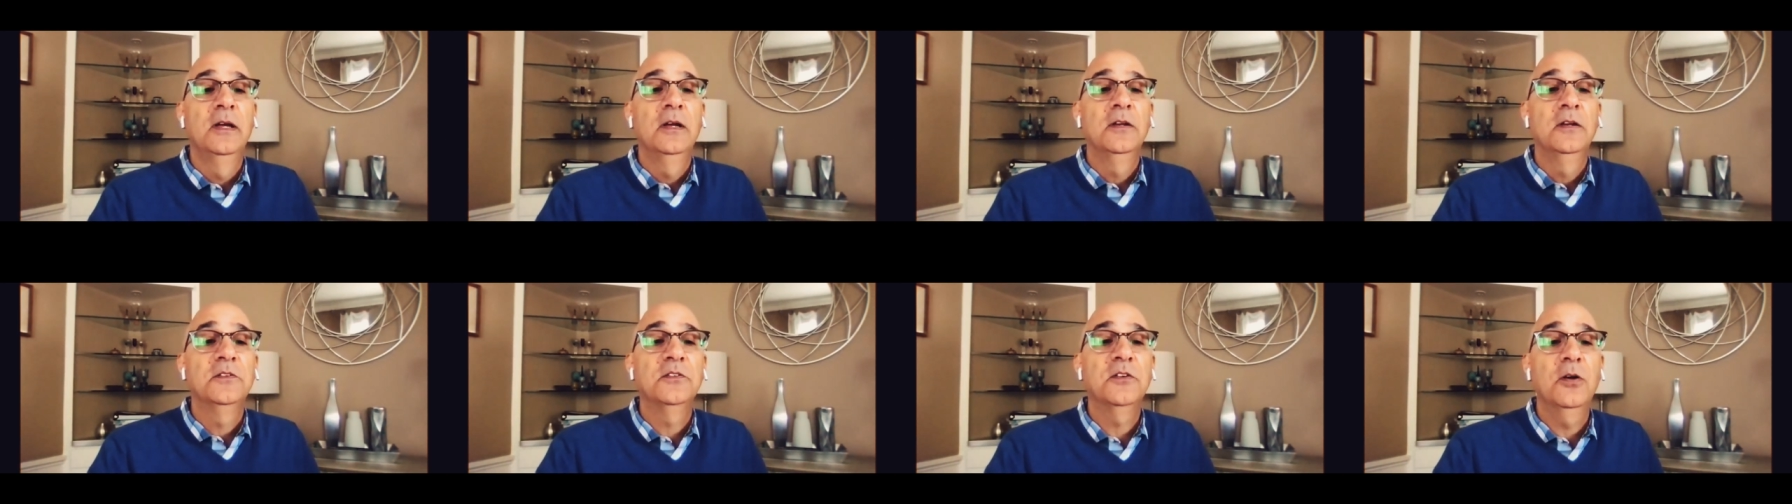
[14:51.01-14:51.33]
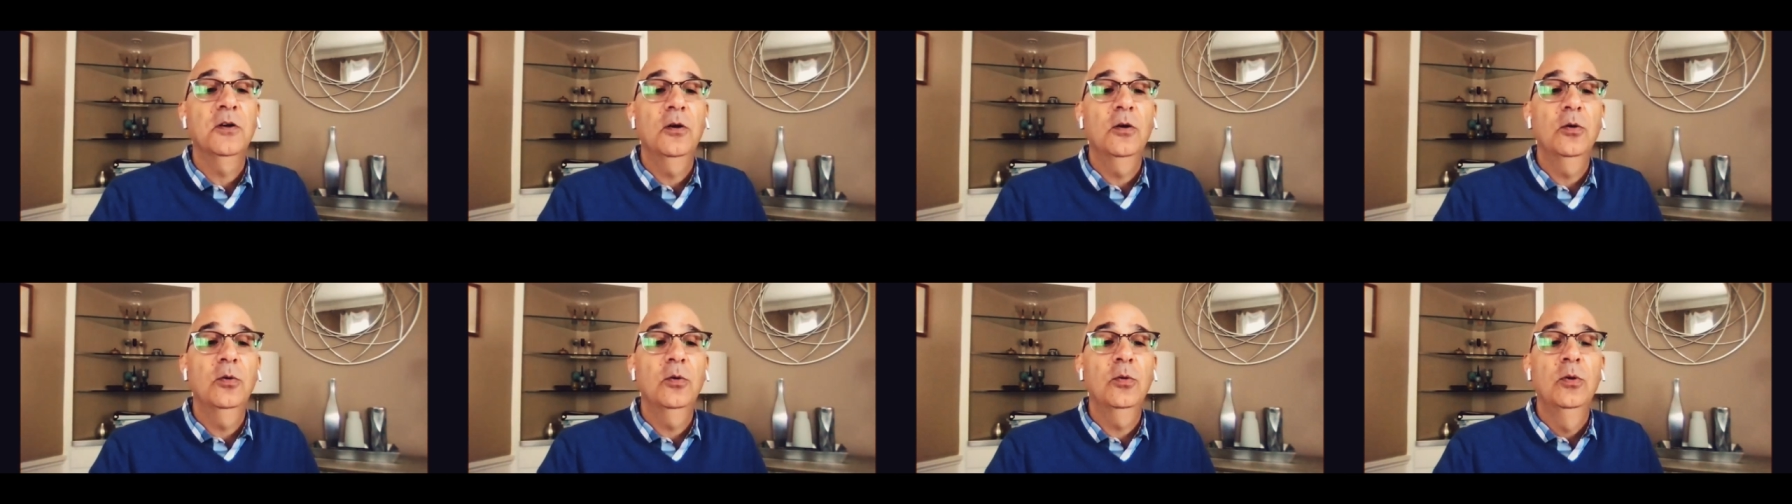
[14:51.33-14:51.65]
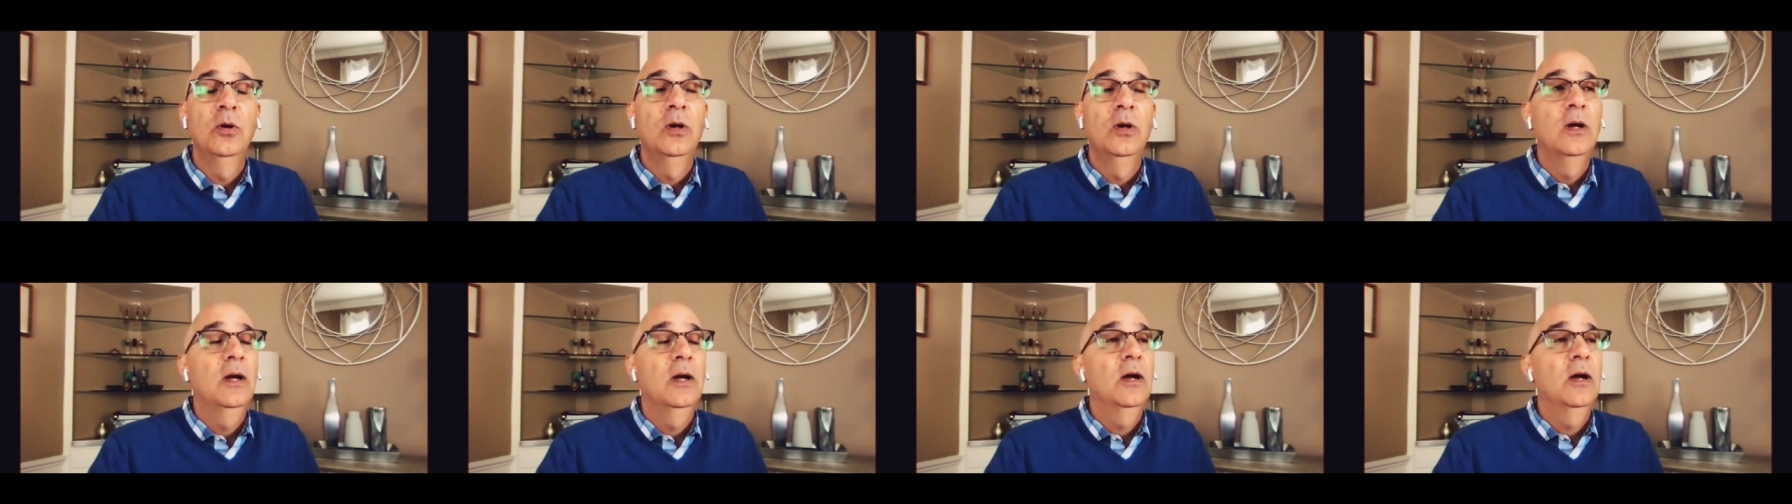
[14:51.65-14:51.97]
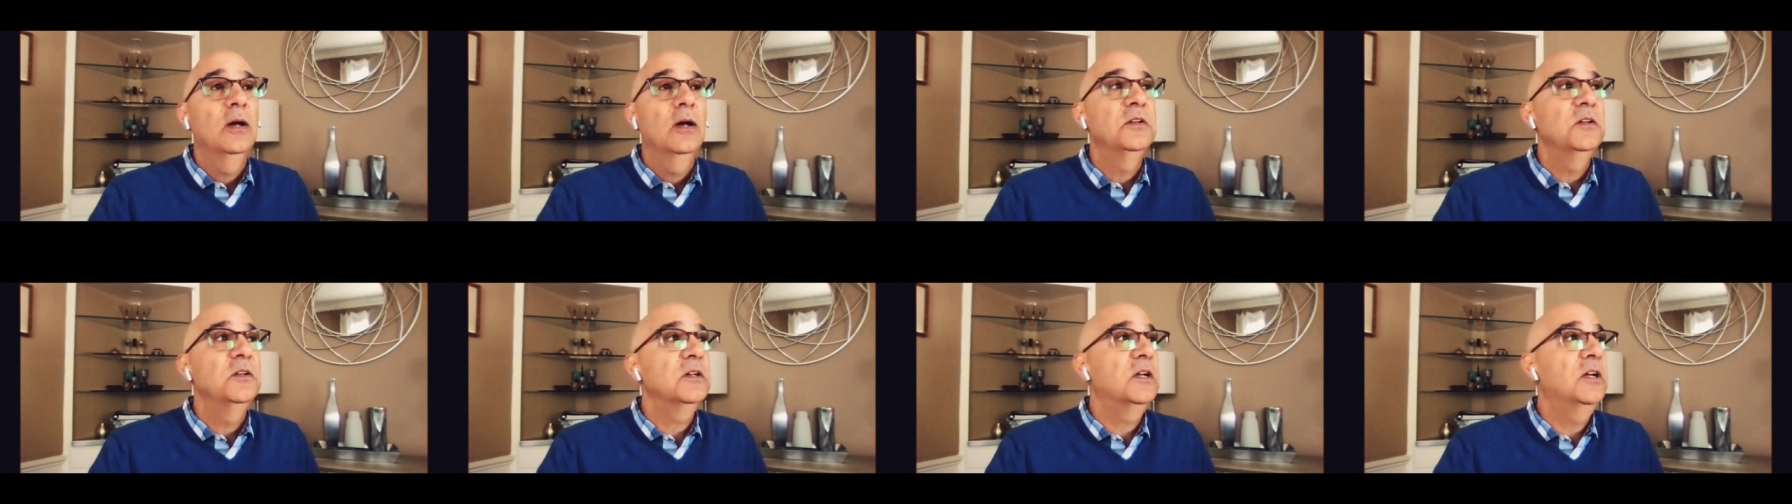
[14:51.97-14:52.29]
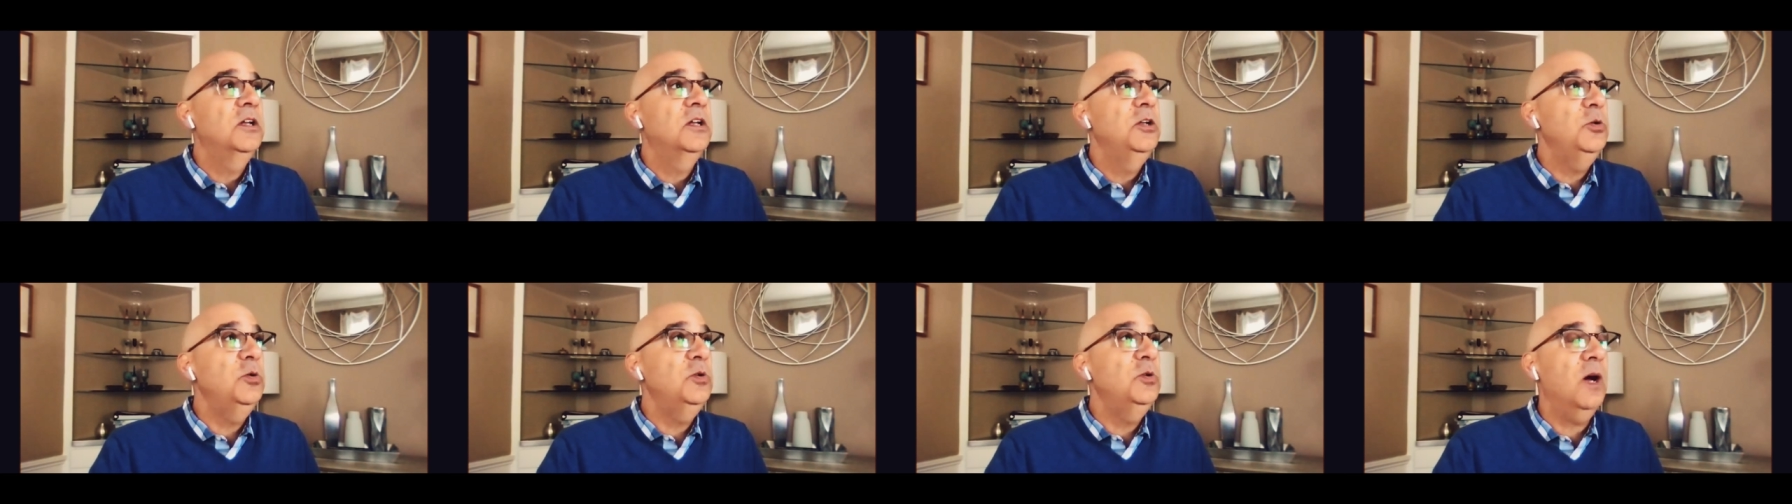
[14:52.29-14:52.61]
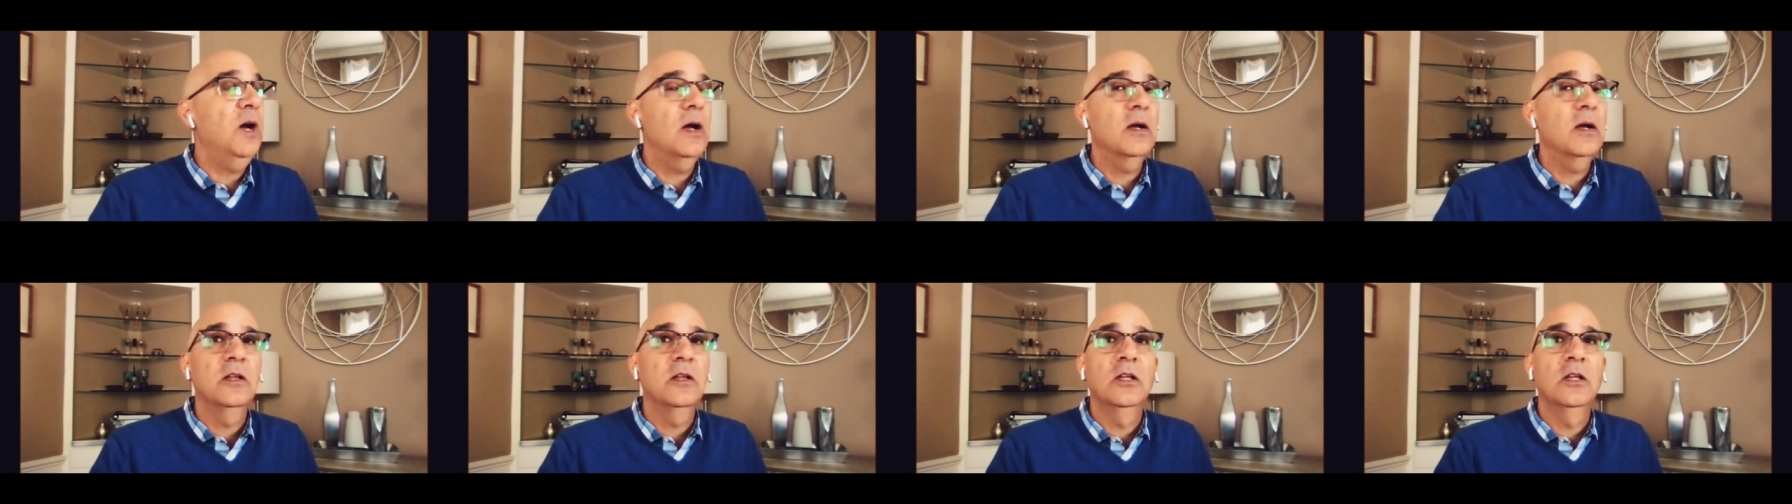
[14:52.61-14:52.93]
So can you
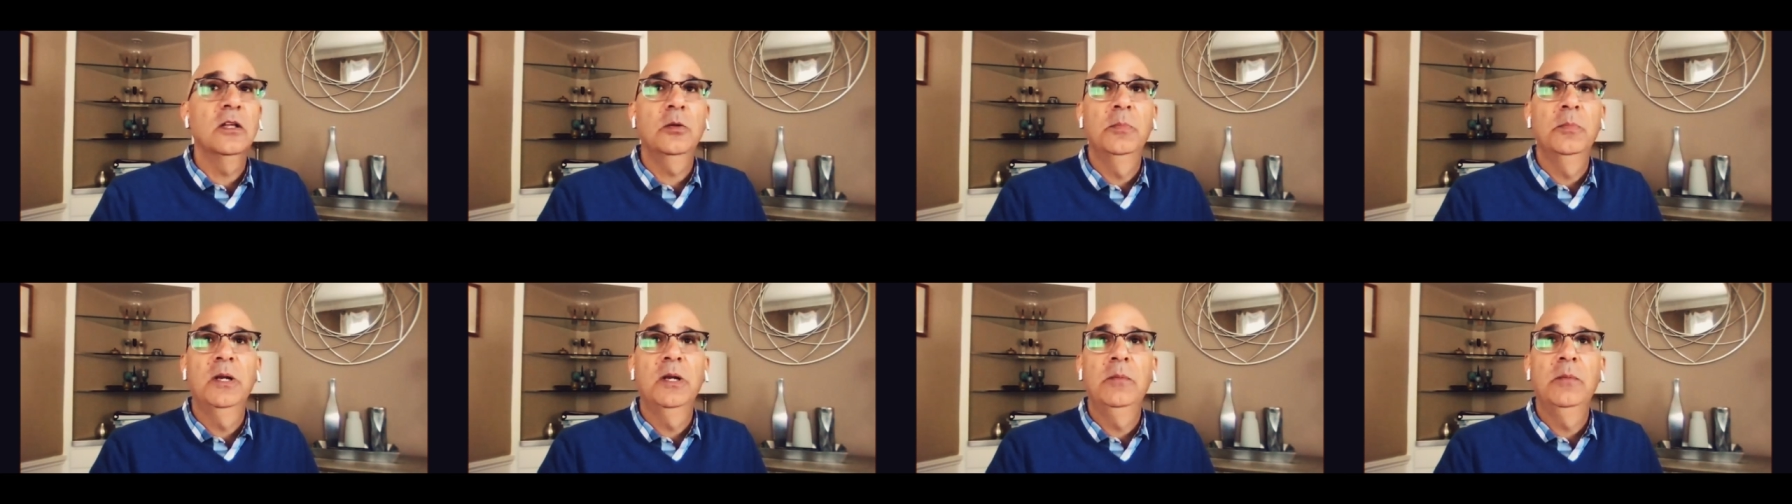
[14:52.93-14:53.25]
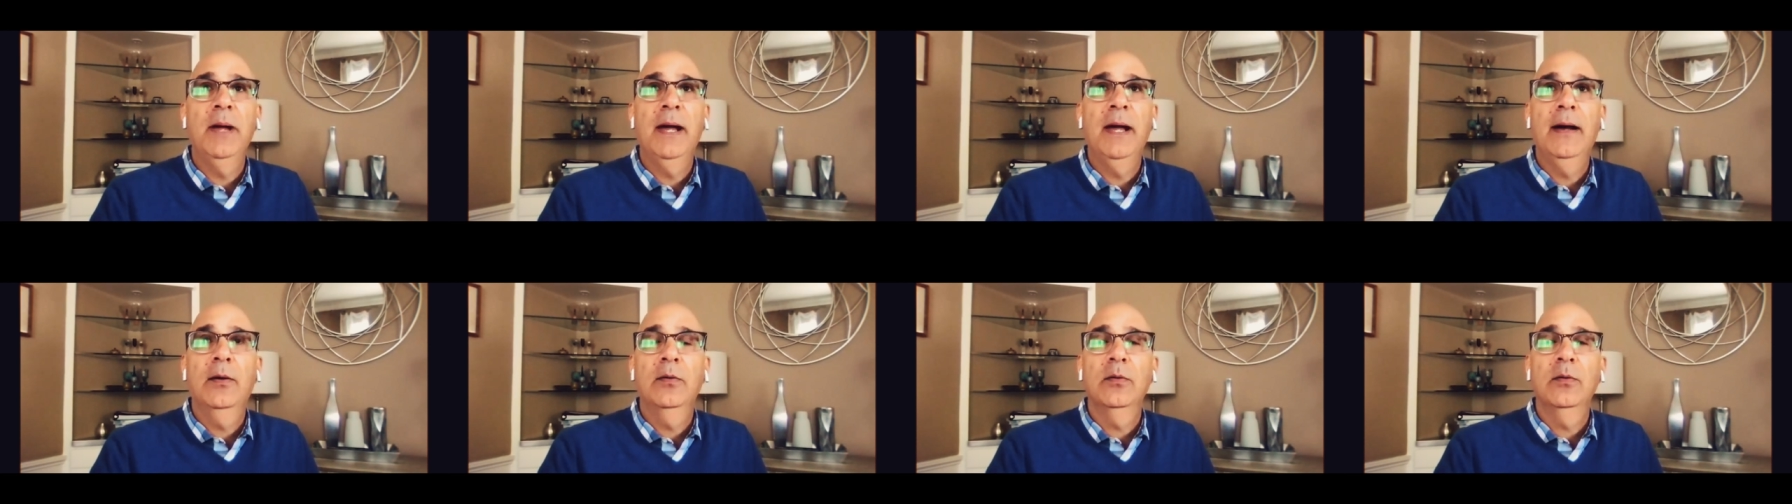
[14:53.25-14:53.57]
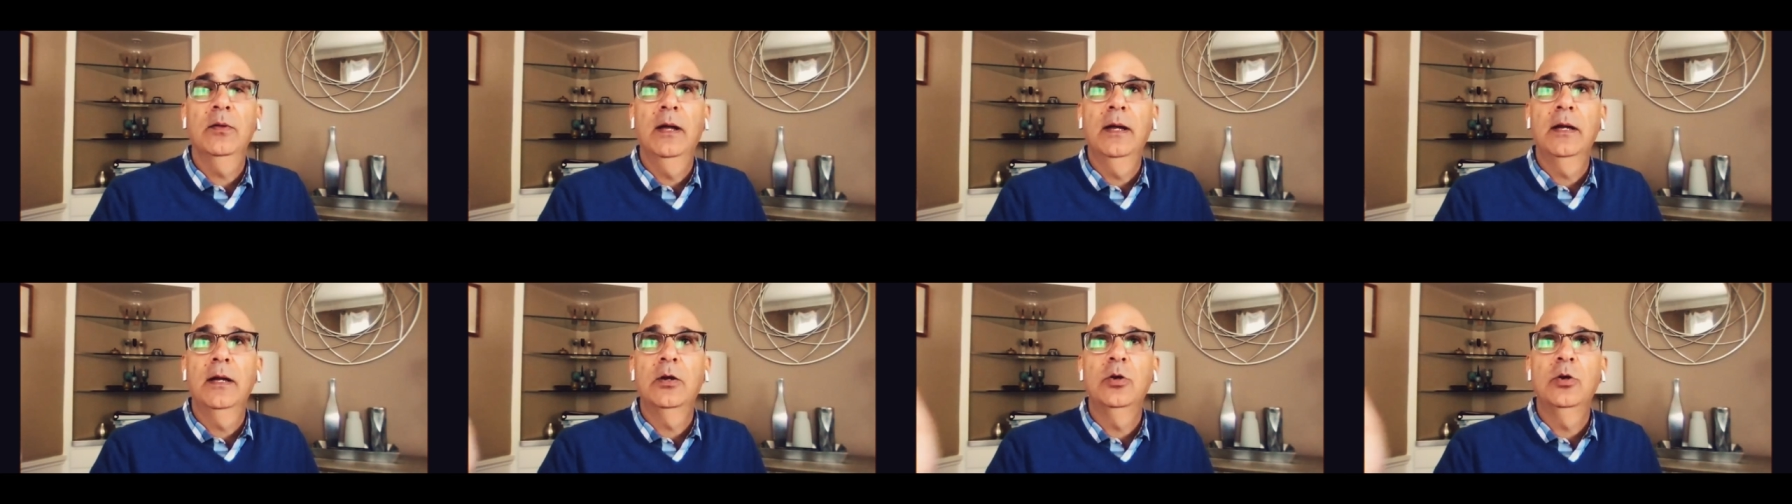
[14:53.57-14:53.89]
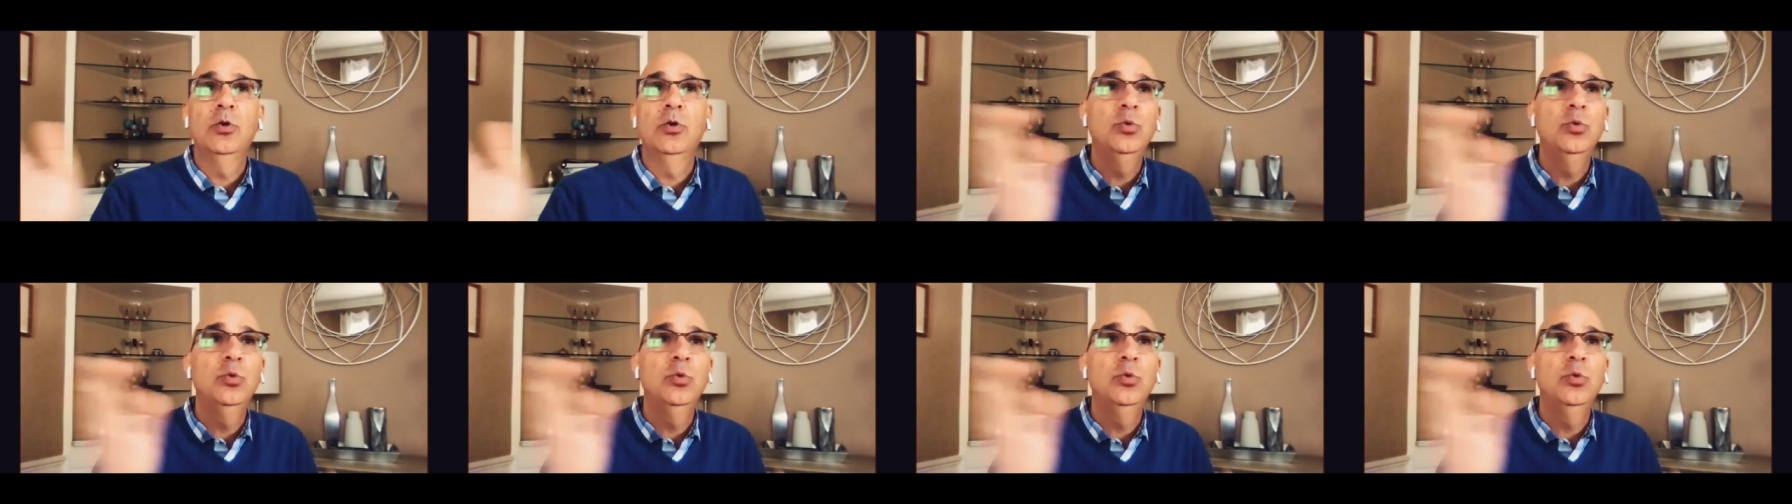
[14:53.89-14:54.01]
talk a little bit about like